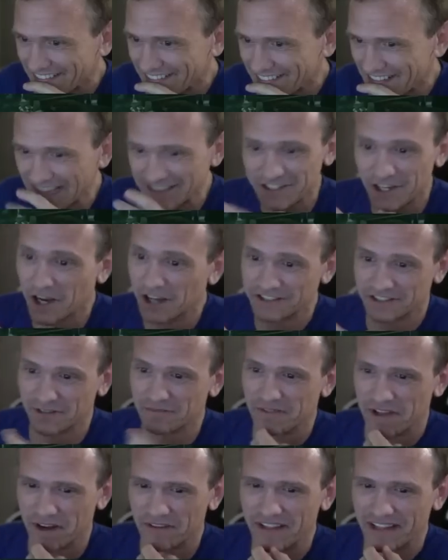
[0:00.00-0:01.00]
do That's it.
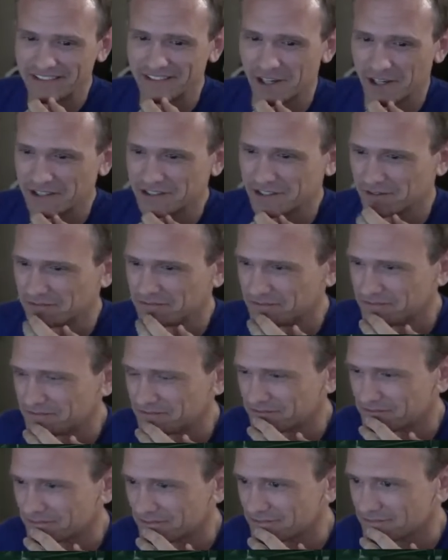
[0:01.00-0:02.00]
Awesome, though. That's awesome. I said, go
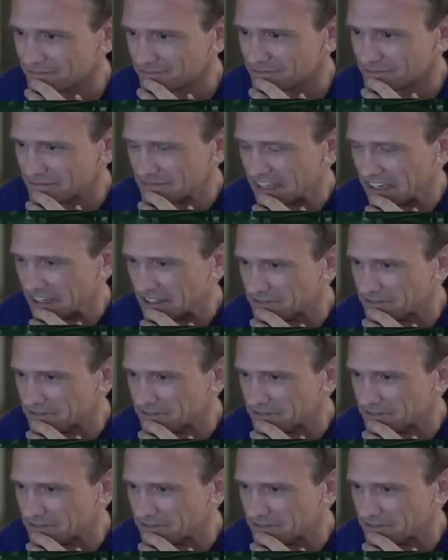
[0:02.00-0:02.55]
nuts. You know,